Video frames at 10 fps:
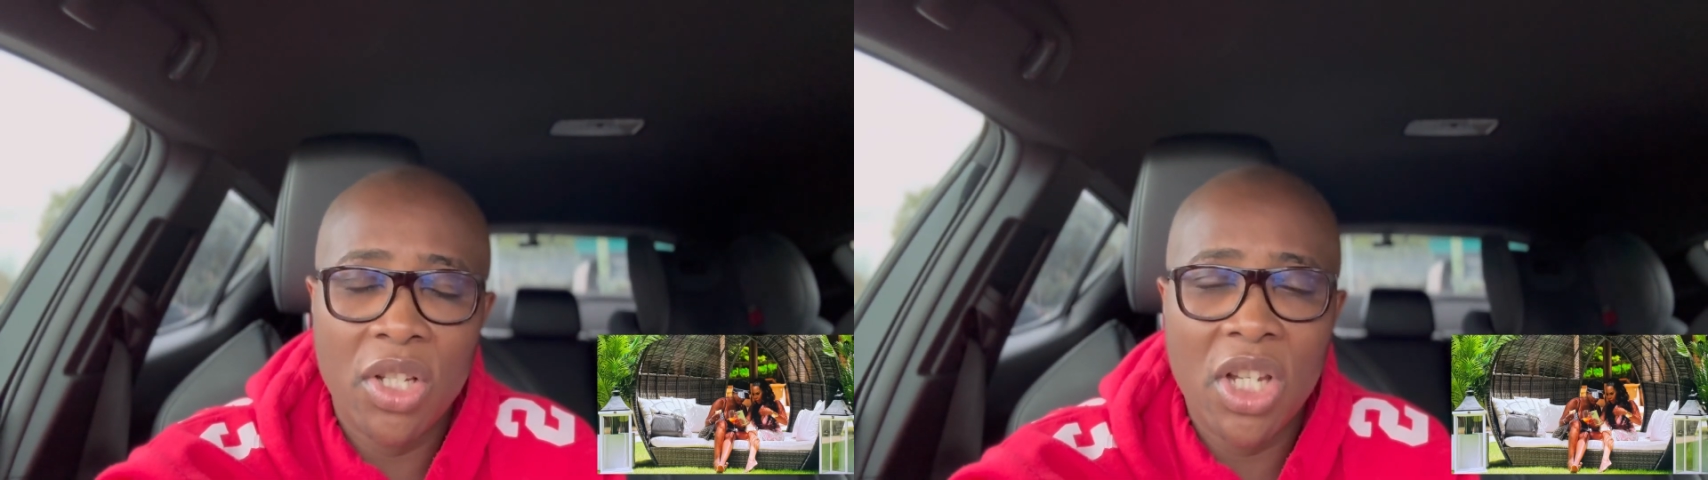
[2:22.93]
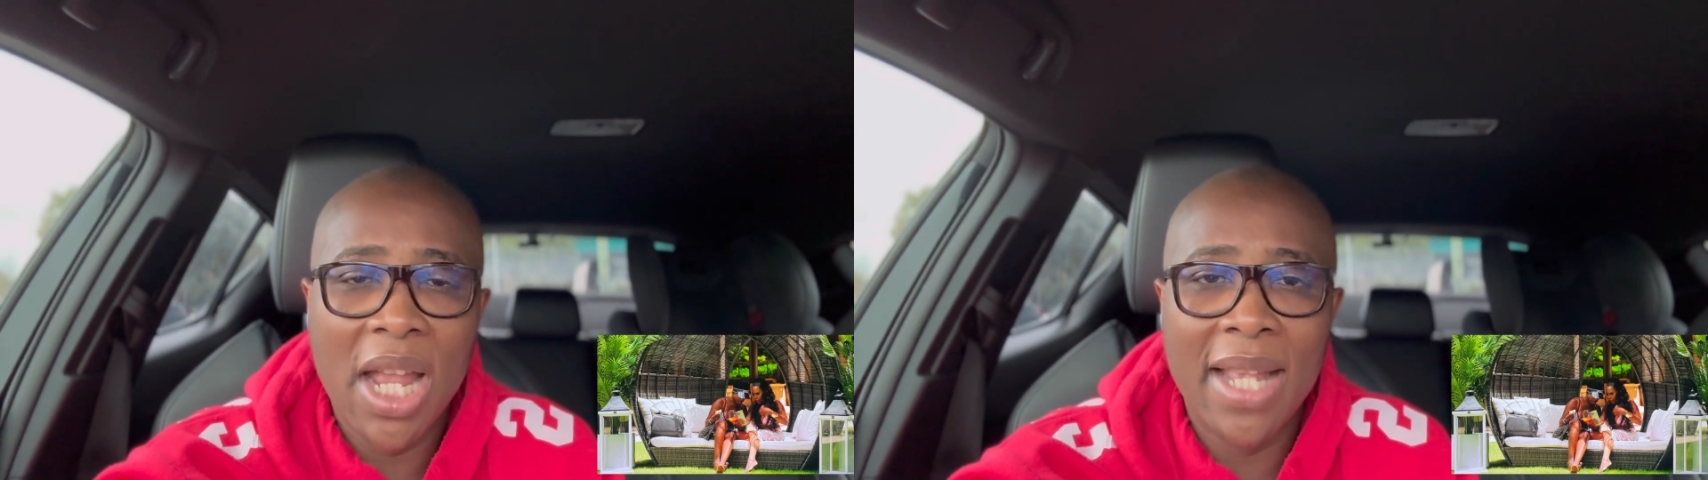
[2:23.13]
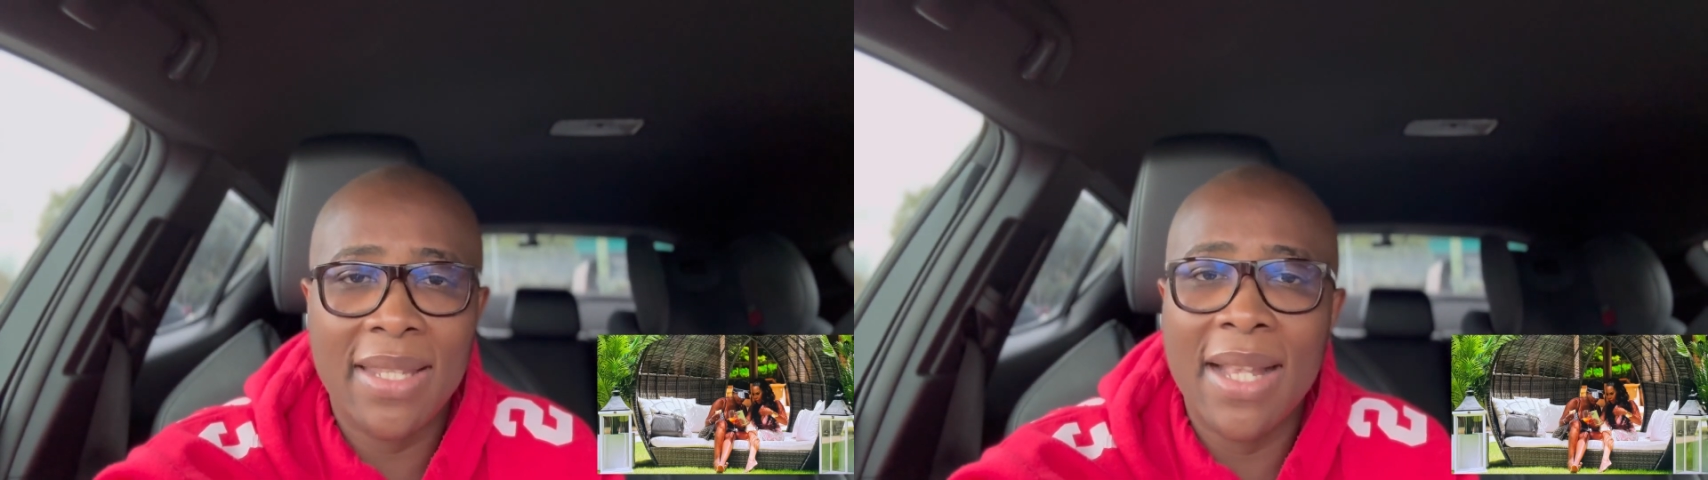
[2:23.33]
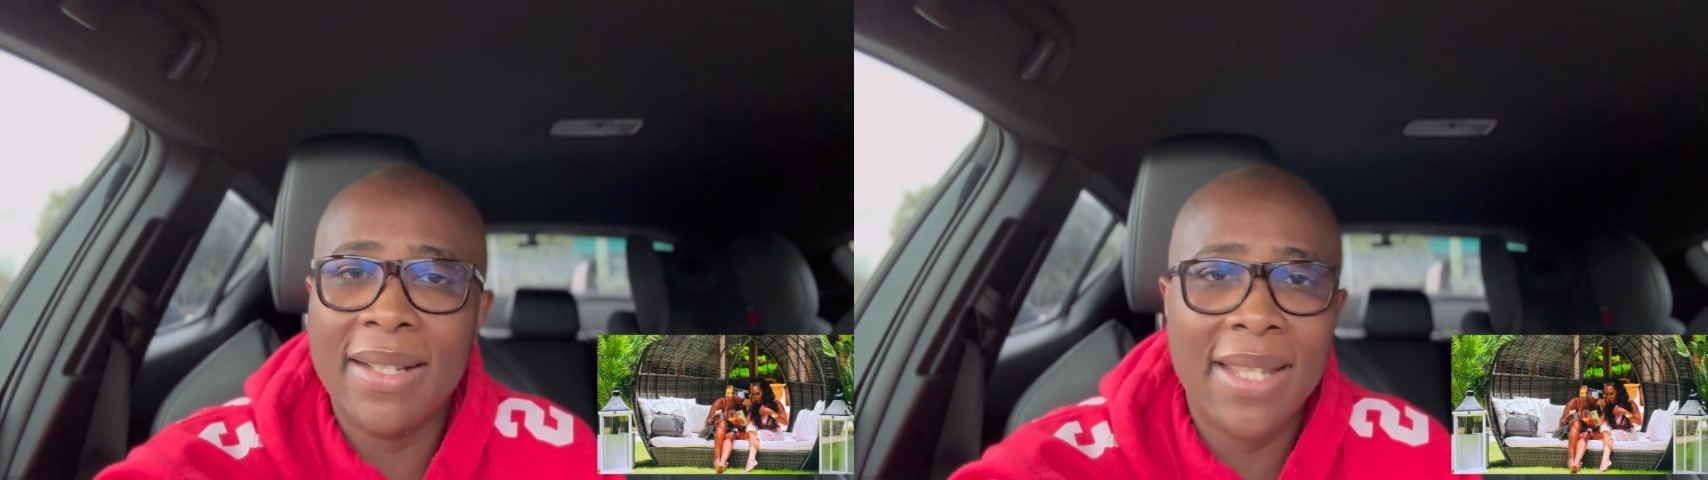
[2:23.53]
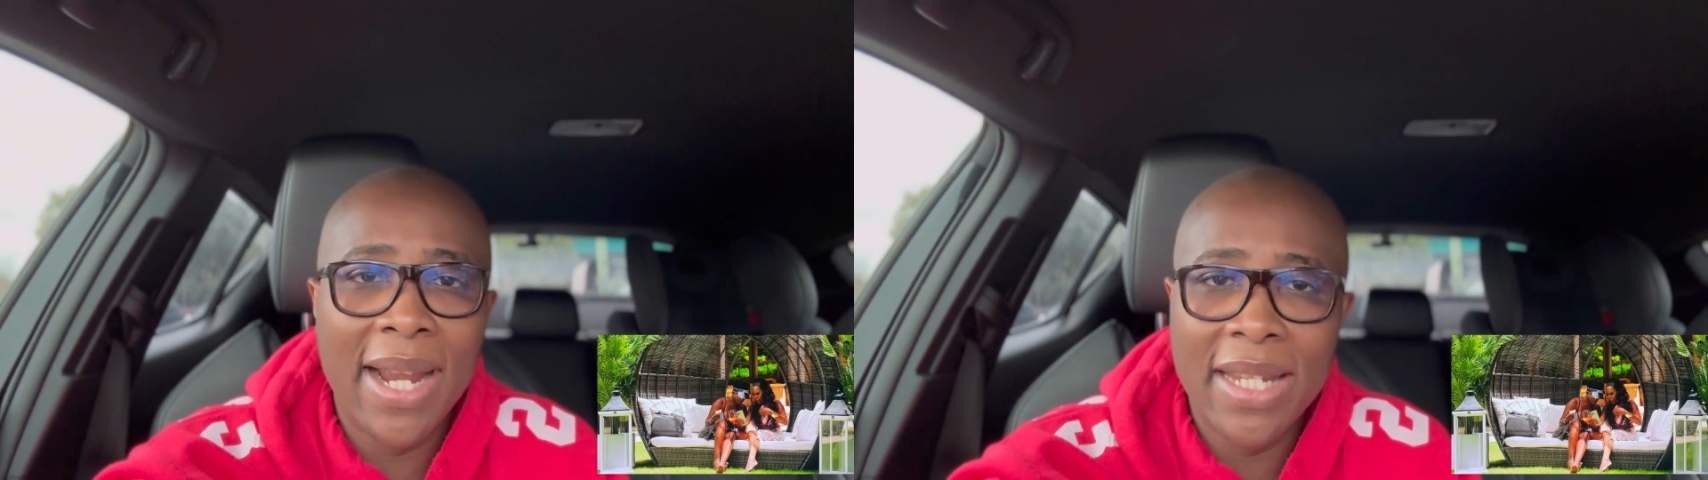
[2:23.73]
She has
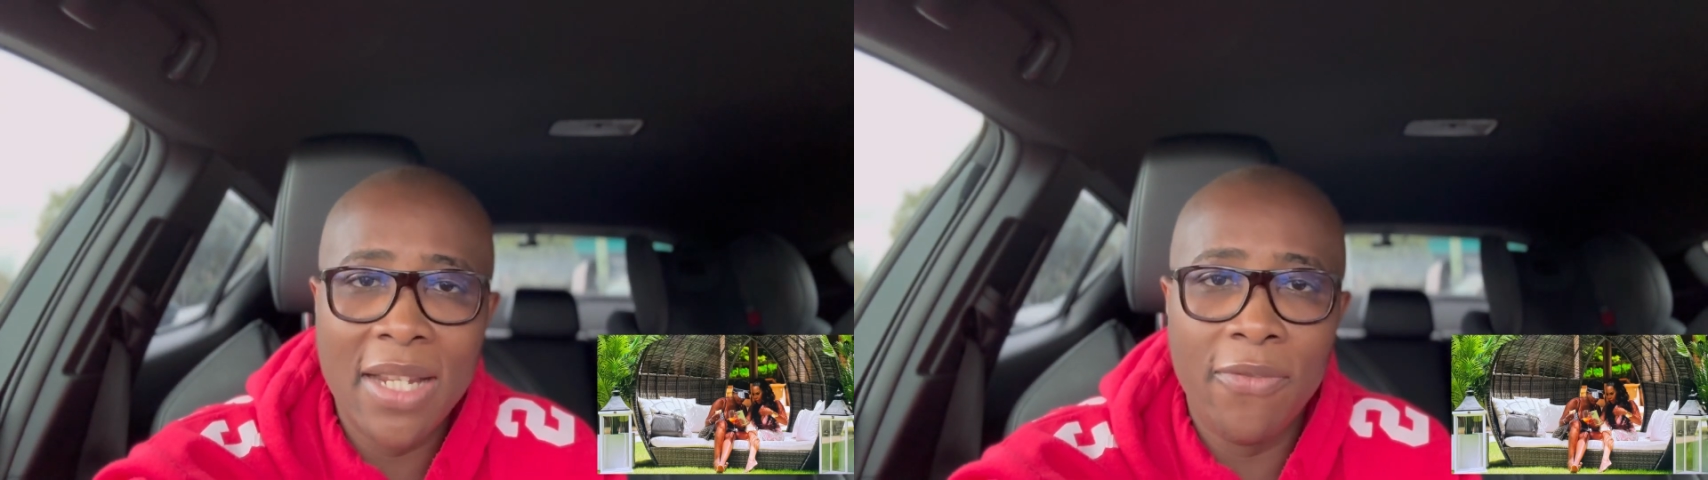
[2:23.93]
anxiety